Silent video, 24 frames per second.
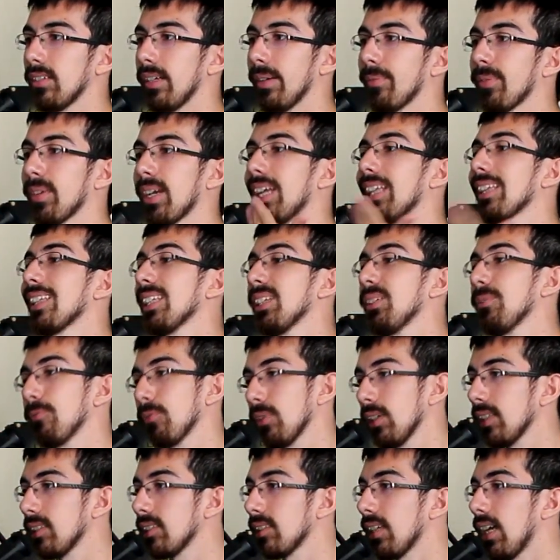I've got this
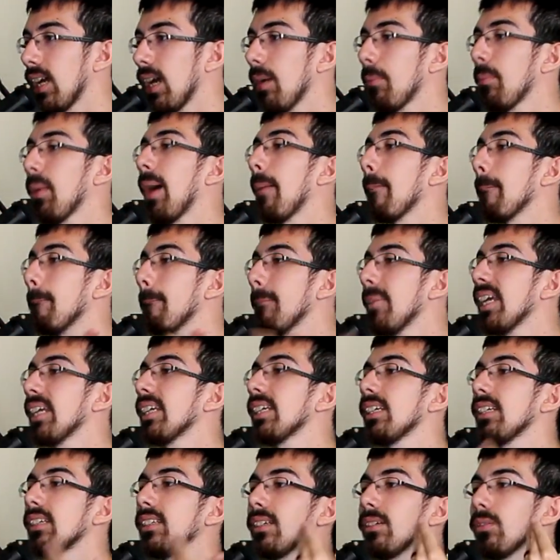free time. I'm
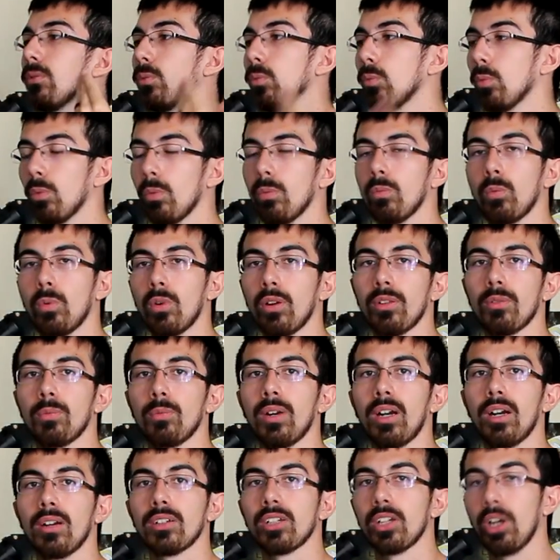making it
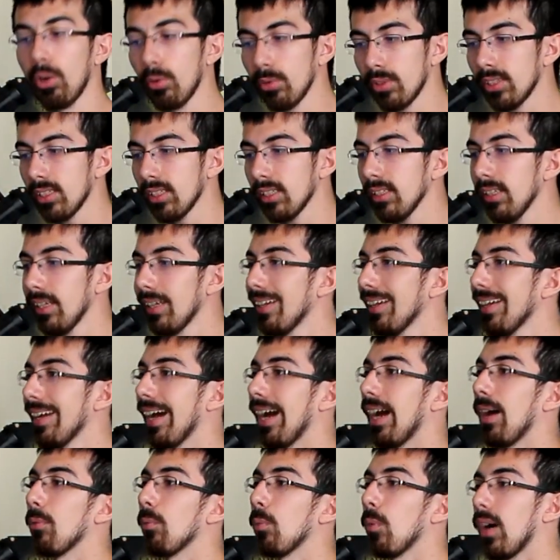worthwhile. Coaching,
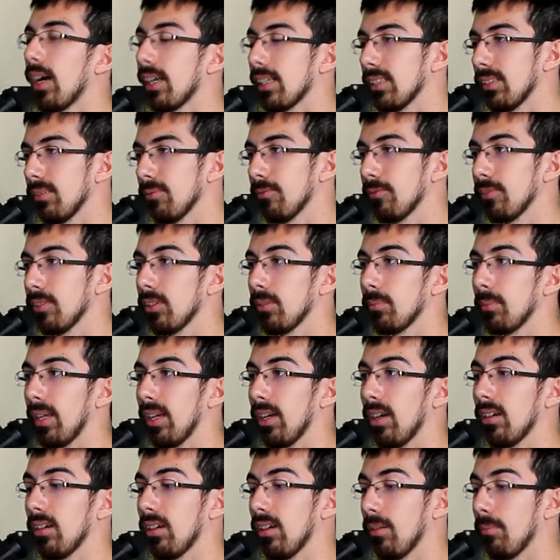I'm watching film
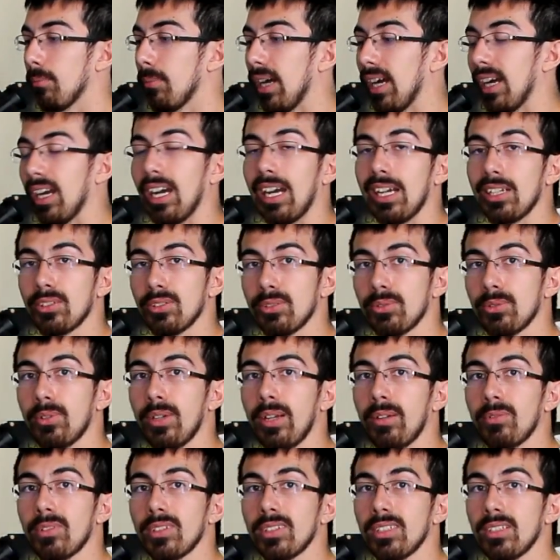on my high school
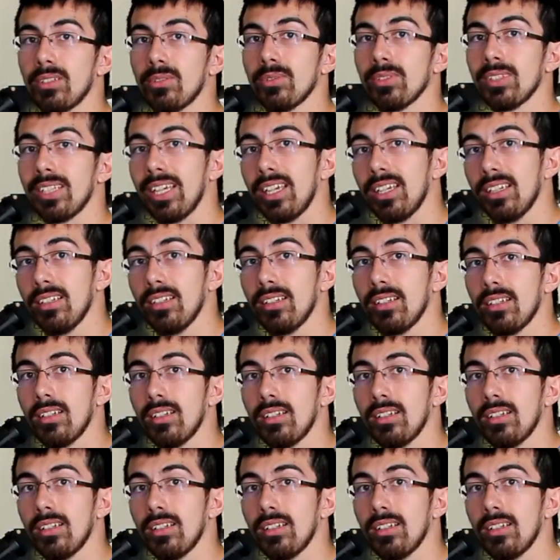every single day,